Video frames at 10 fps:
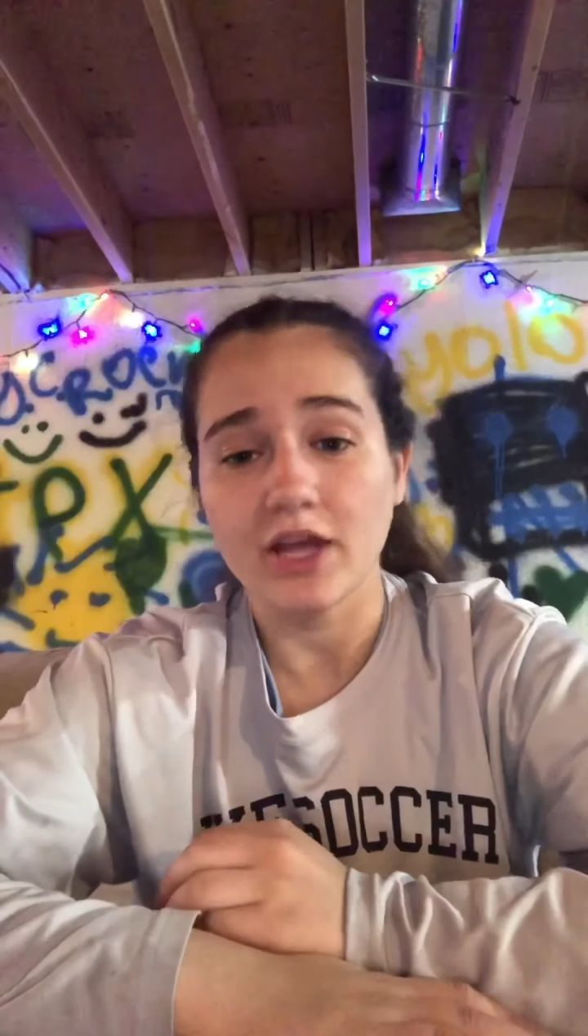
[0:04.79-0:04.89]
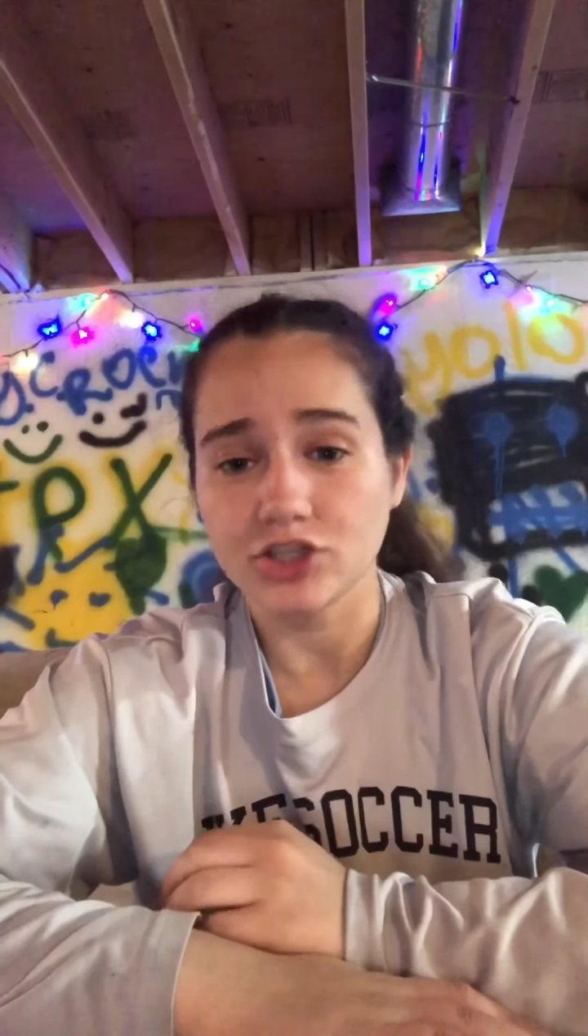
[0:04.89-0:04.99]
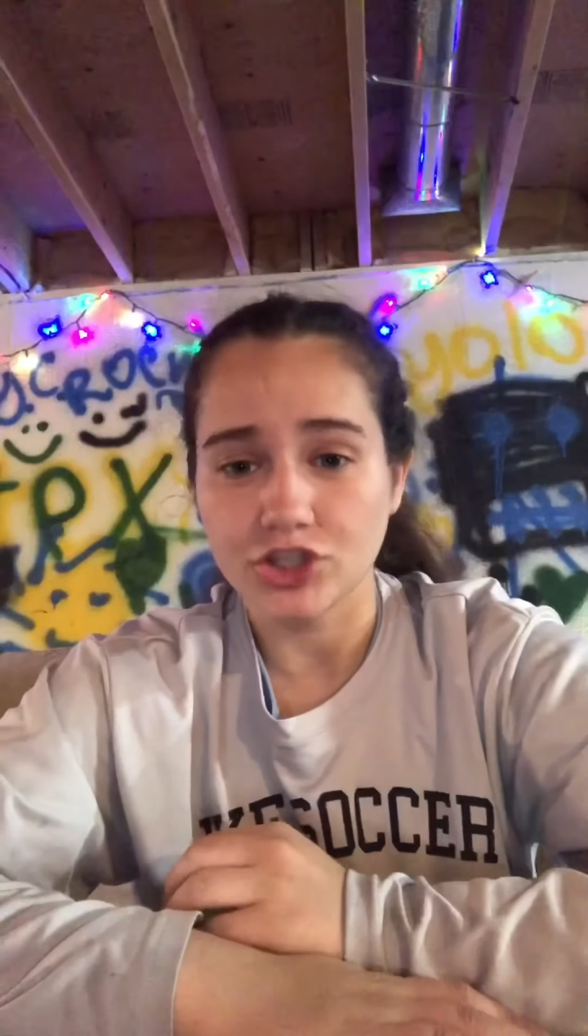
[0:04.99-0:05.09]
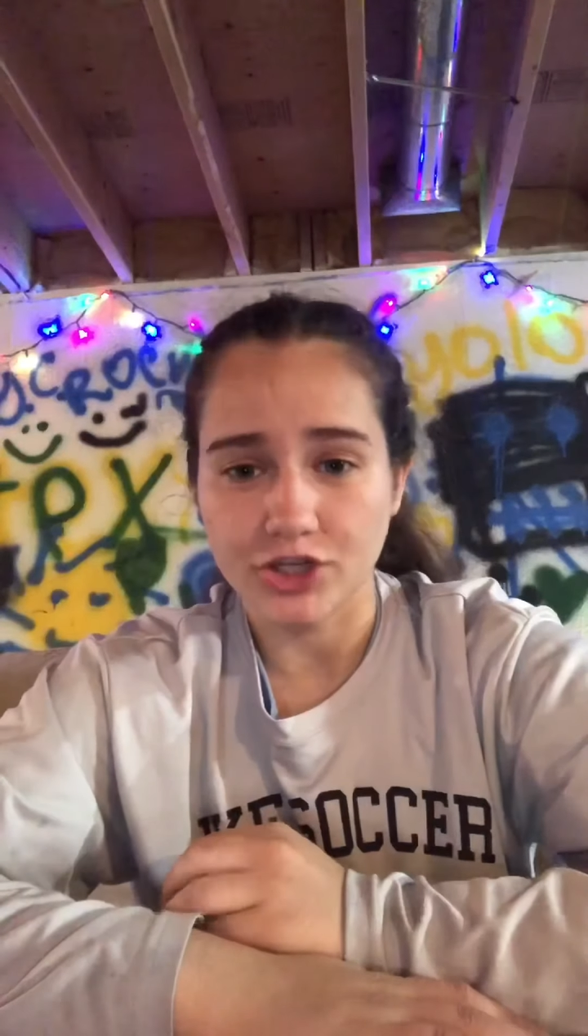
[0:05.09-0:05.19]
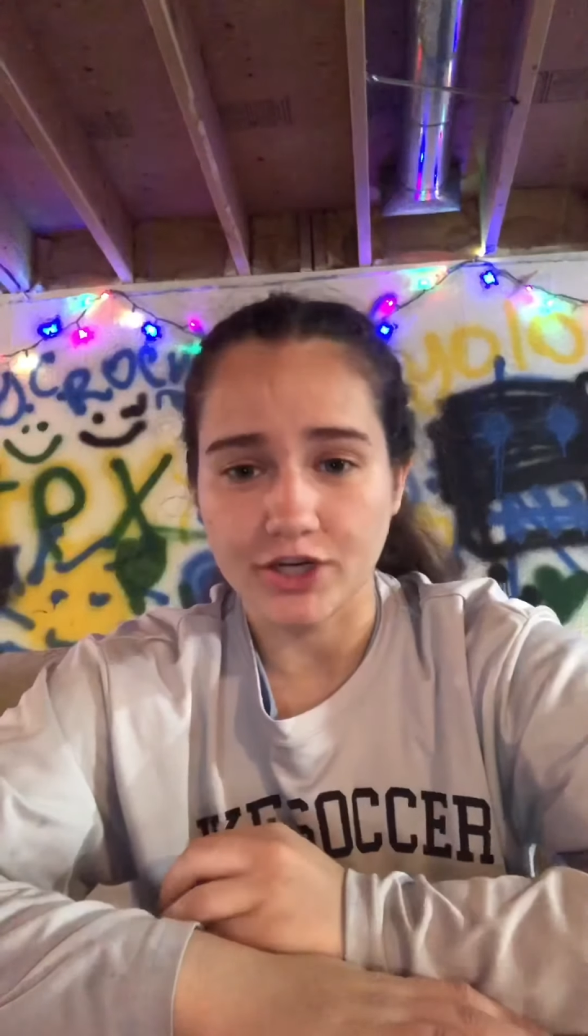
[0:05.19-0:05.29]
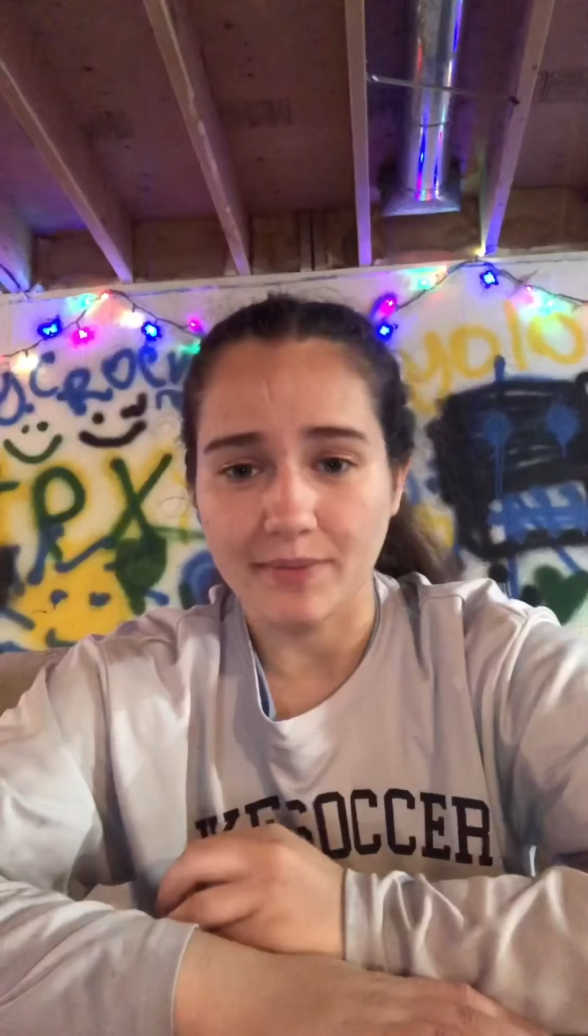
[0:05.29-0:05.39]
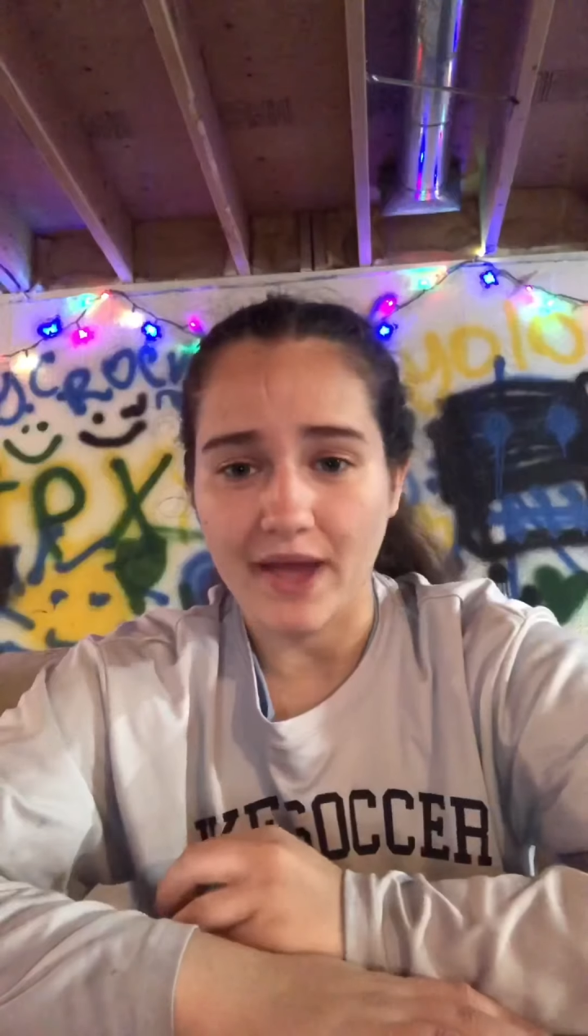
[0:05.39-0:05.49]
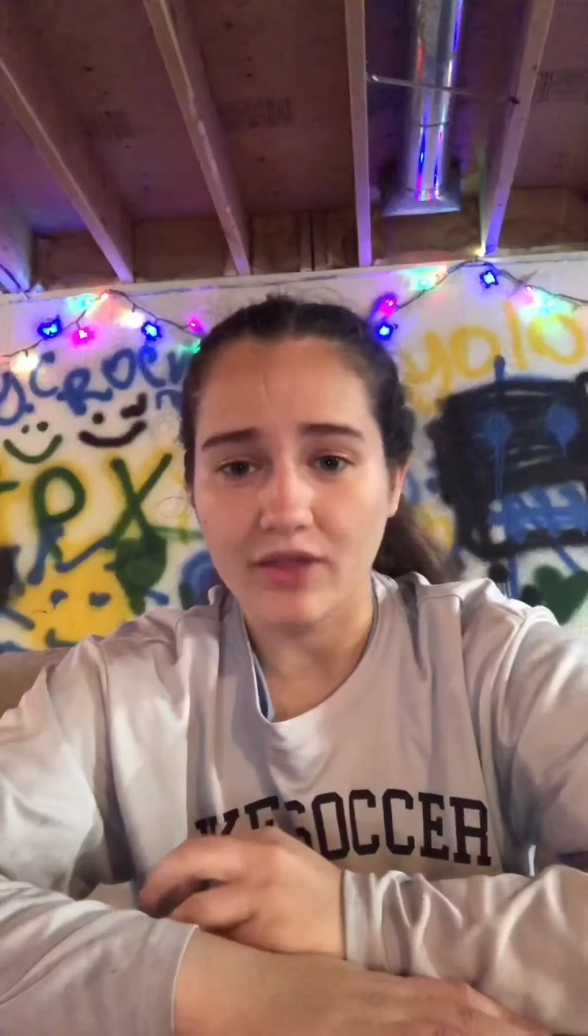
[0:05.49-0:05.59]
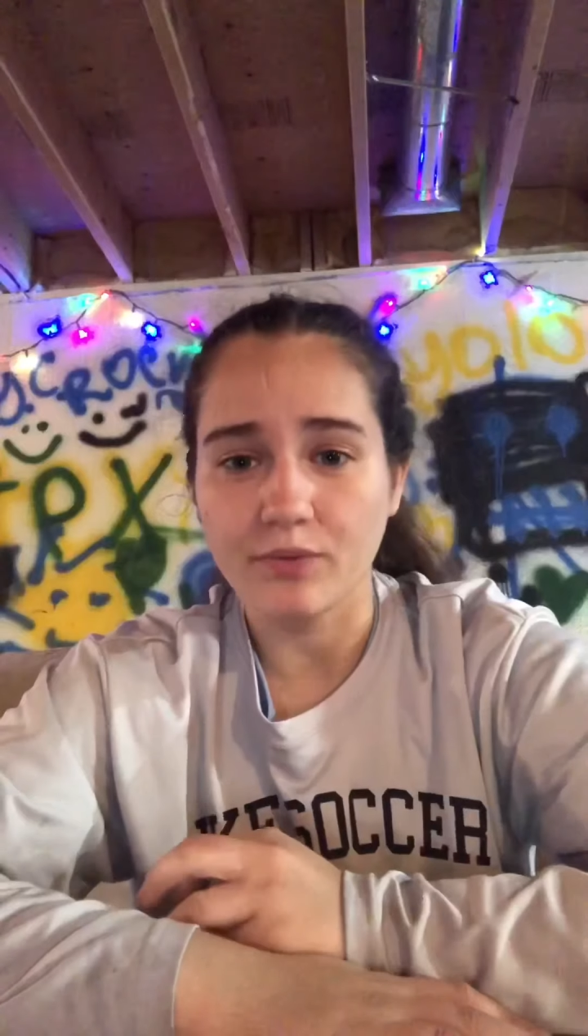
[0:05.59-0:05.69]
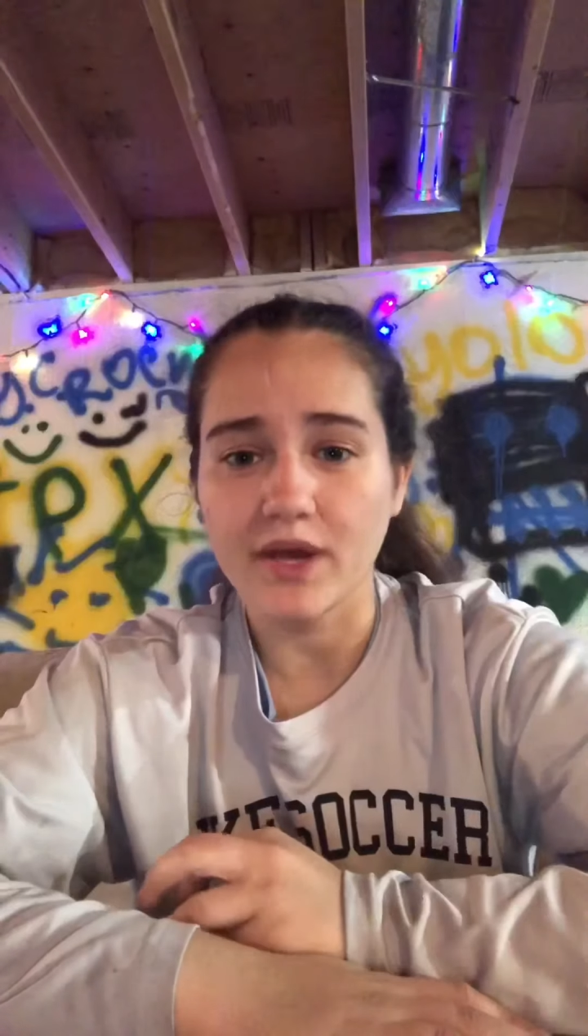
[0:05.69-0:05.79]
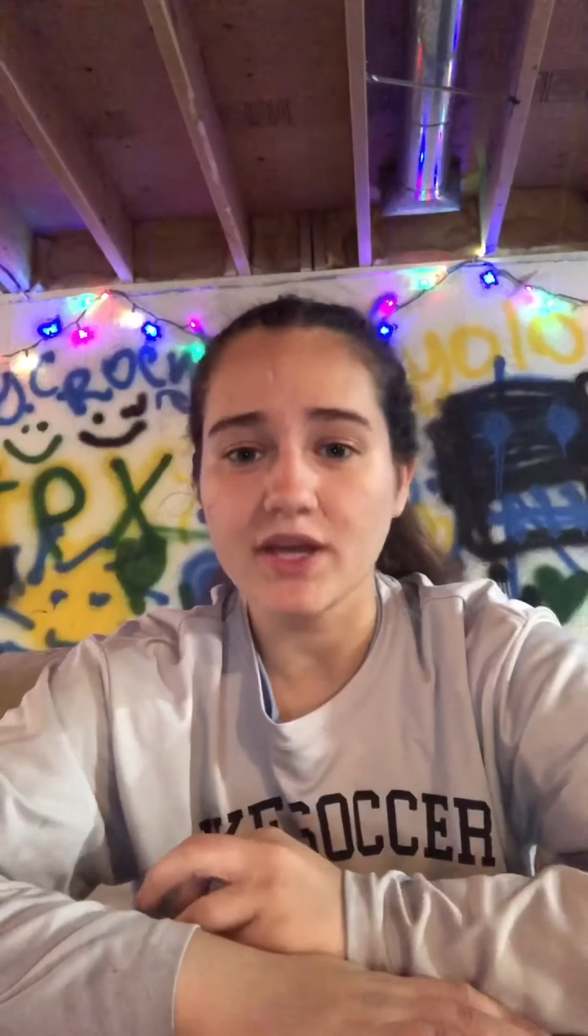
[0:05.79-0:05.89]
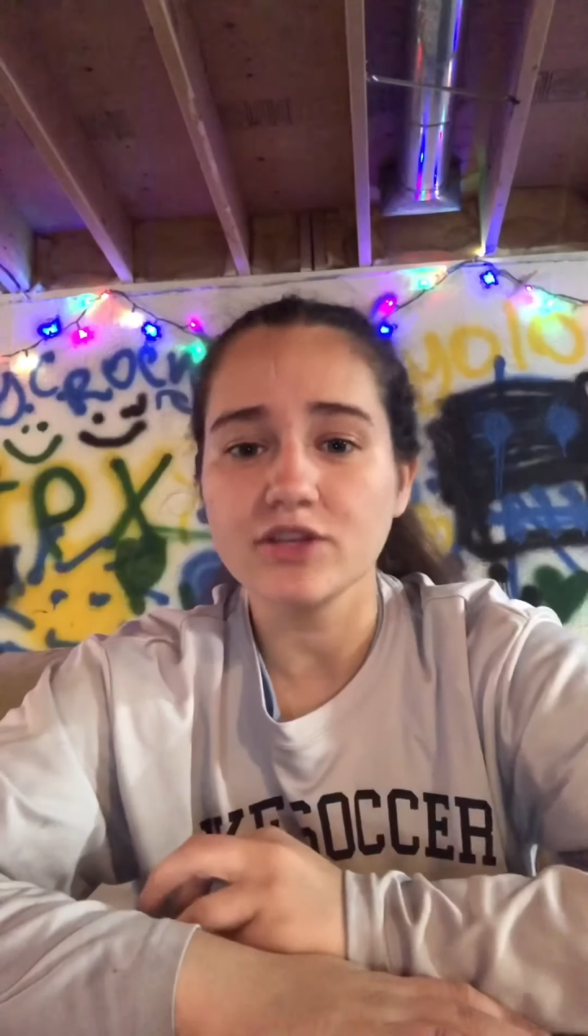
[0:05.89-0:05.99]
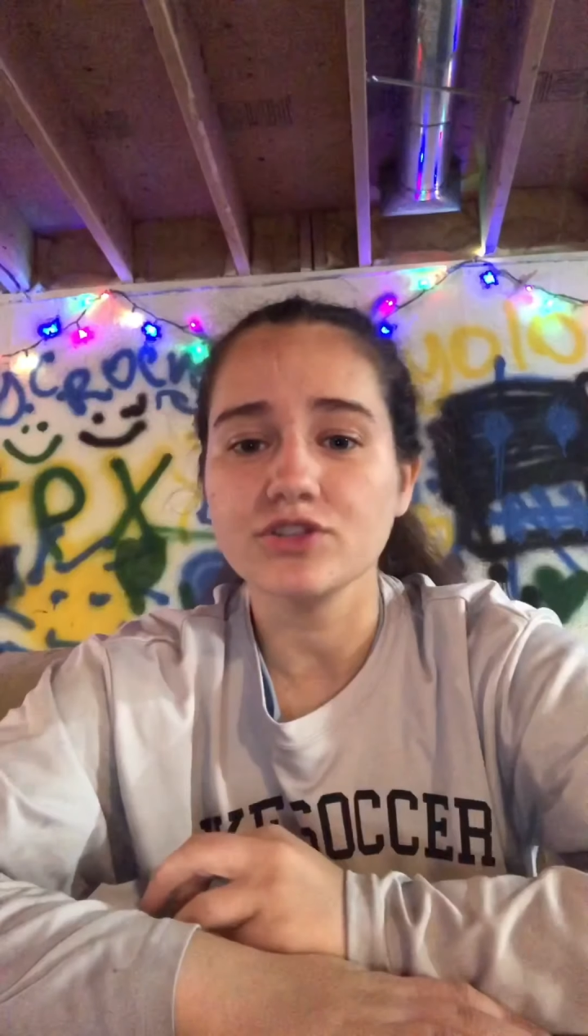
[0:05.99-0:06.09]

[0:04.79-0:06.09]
engineering pathway.